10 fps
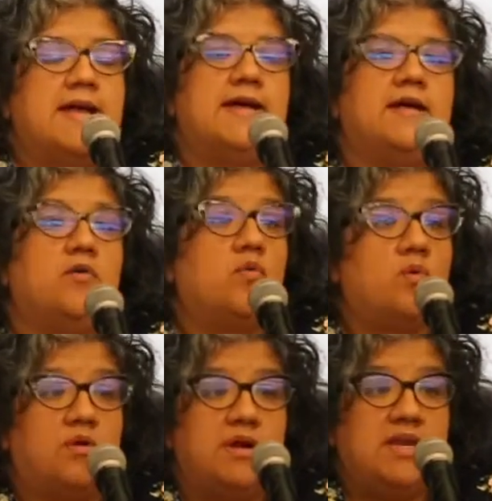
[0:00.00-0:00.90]

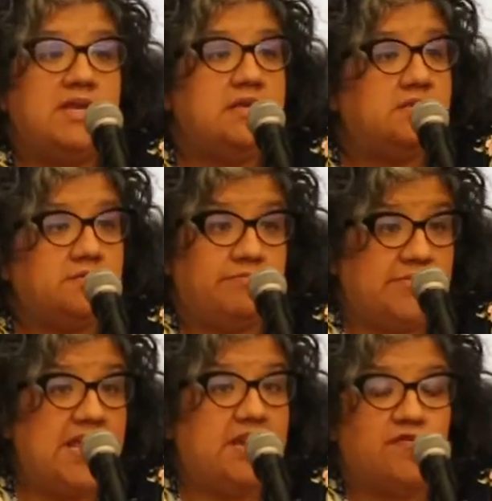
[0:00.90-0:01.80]
or any
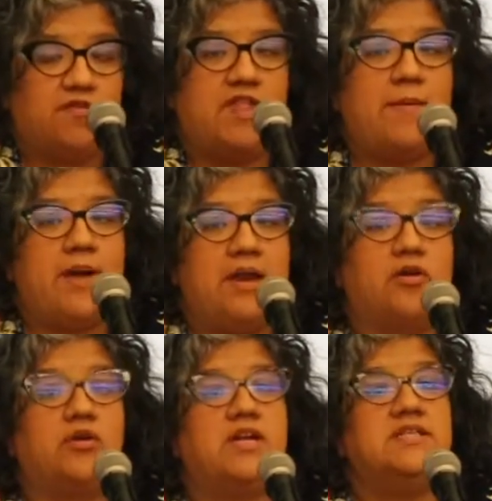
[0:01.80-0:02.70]
tenant for that
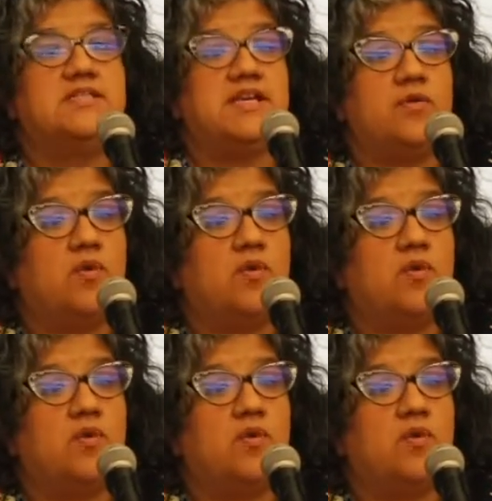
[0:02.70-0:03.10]
matter can say,